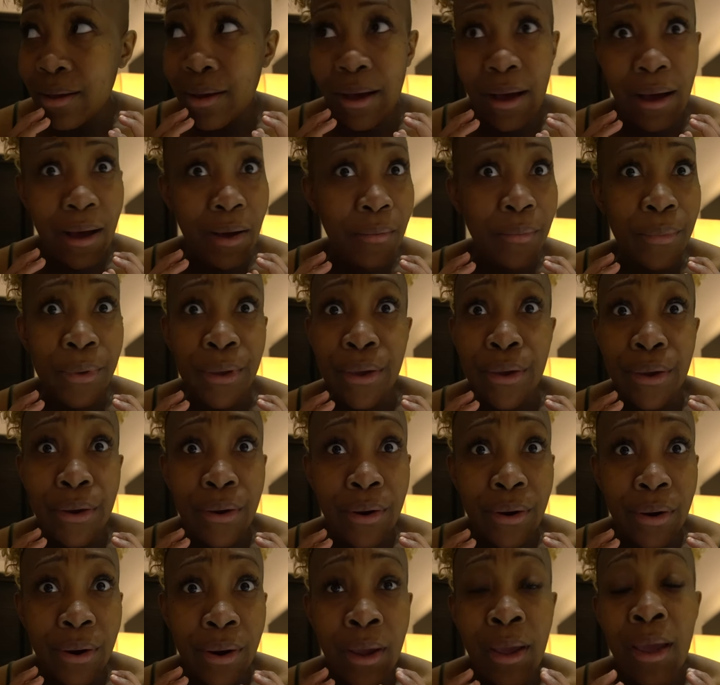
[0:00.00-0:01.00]
I'm
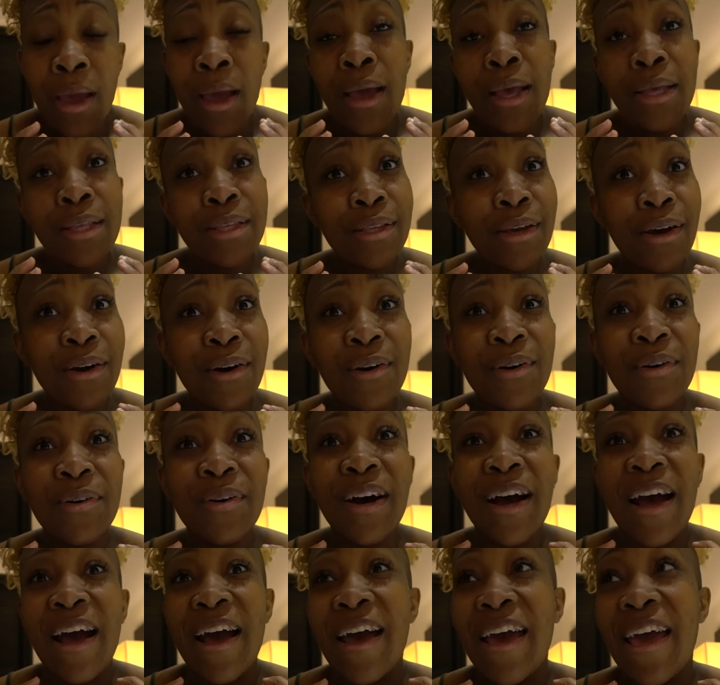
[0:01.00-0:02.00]
here.
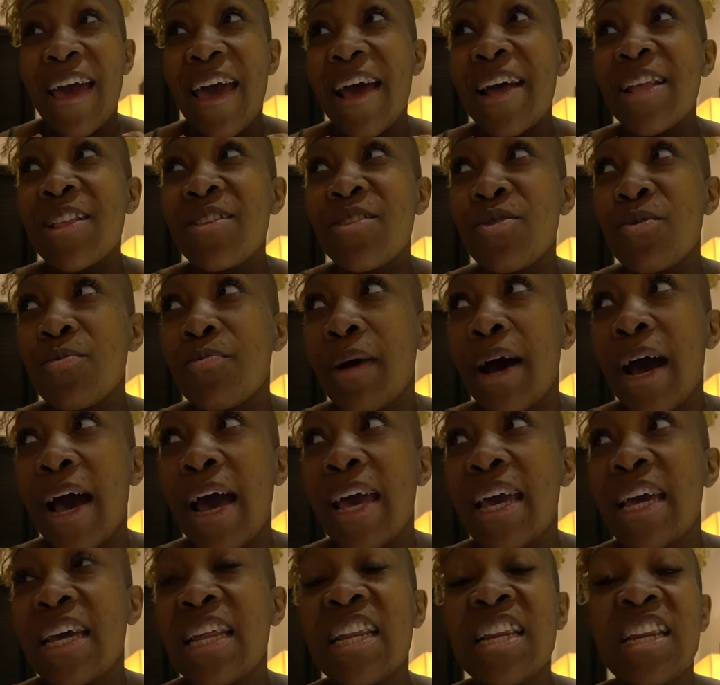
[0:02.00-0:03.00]
So I had to
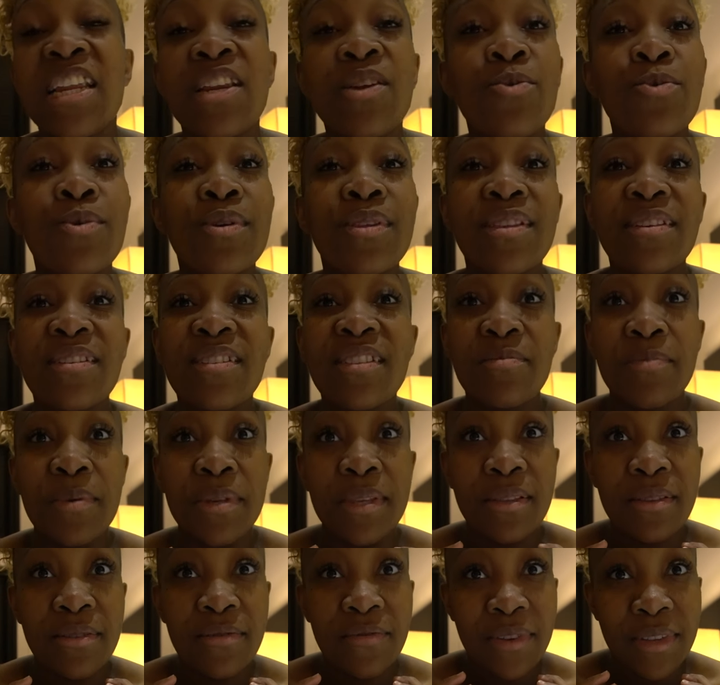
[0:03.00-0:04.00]
buy it, and it was
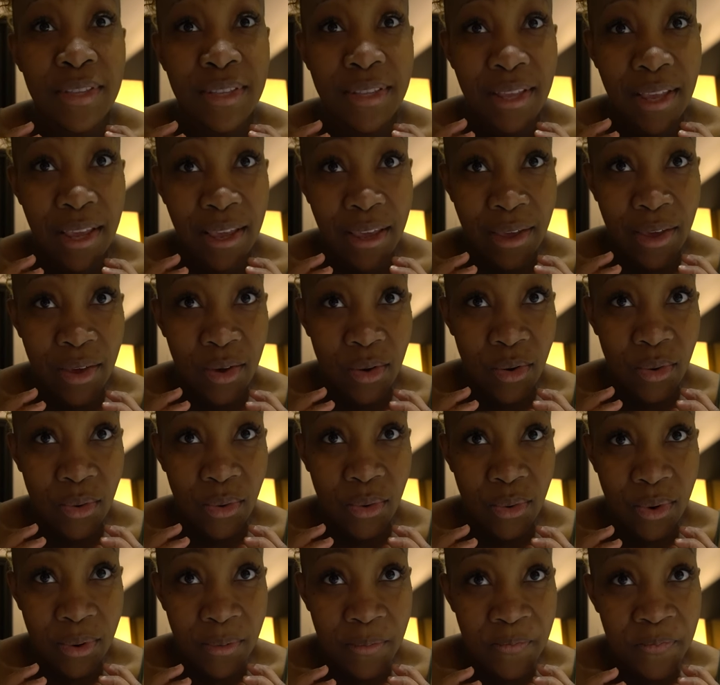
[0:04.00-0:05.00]
expensive as
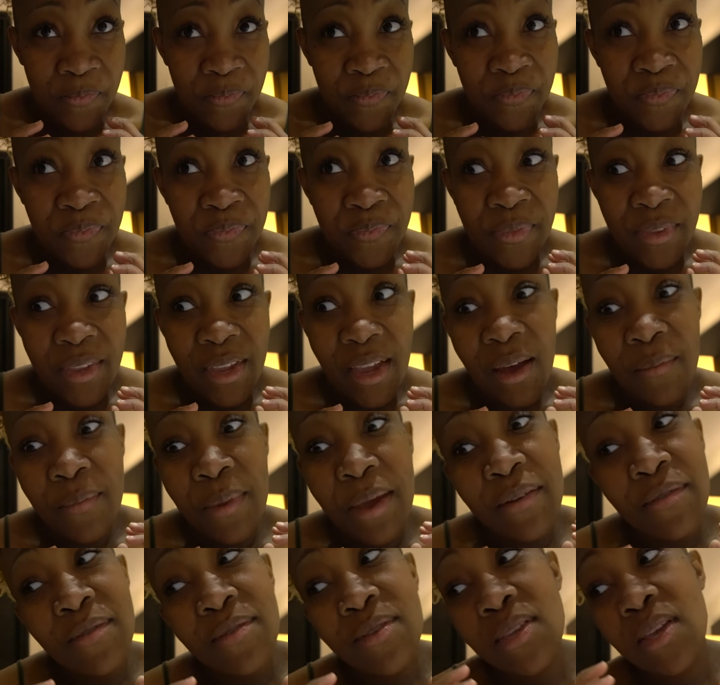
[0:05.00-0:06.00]
hell. I'm
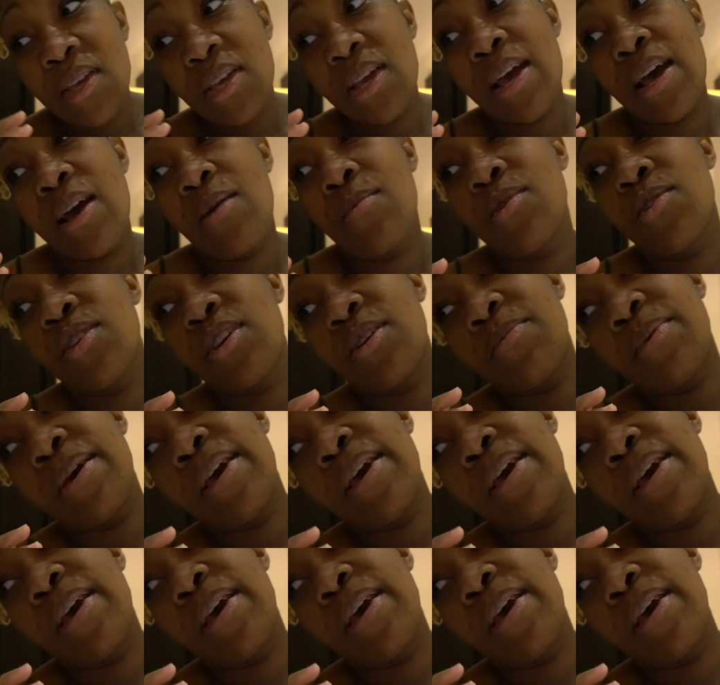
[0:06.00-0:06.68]
not even going to tell y'all how much I